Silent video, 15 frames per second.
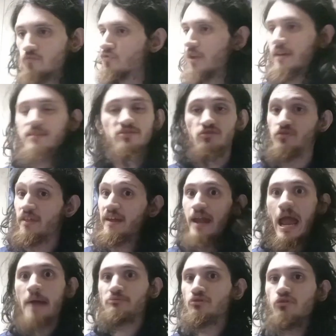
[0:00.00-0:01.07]
they
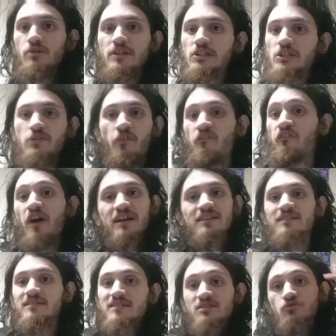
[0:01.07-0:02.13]
absolutely just
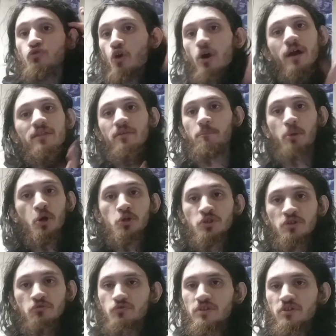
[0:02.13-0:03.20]
fucking destroy the
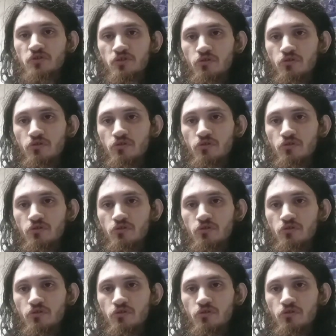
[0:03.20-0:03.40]
person who's new